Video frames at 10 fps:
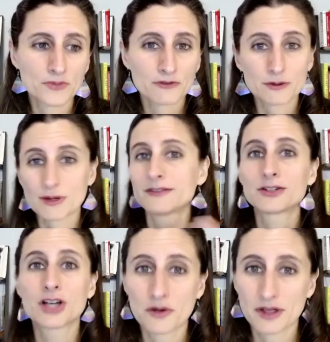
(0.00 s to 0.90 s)
from kind
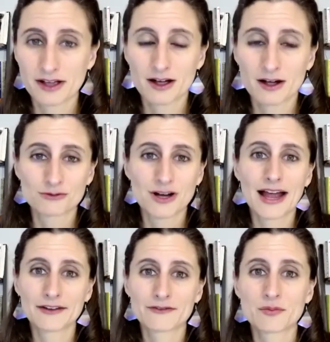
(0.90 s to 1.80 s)
of going
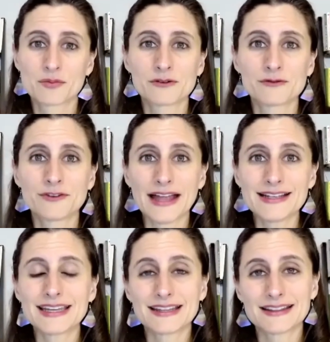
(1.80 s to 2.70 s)
awry, from
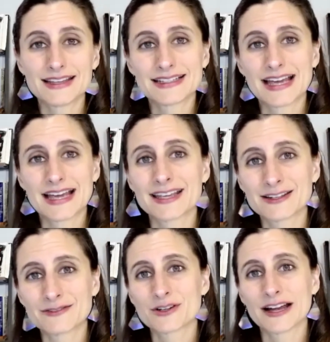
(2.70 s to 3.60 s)
preventing the
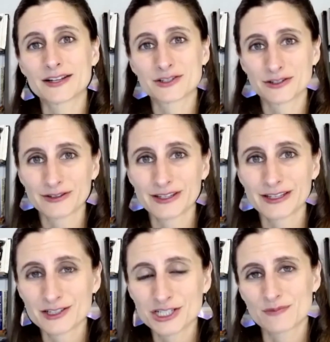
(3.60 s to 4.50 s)
executive director or the
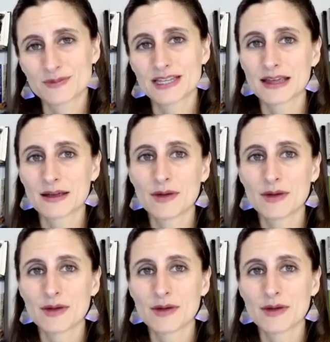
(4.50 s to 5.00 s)
leadership team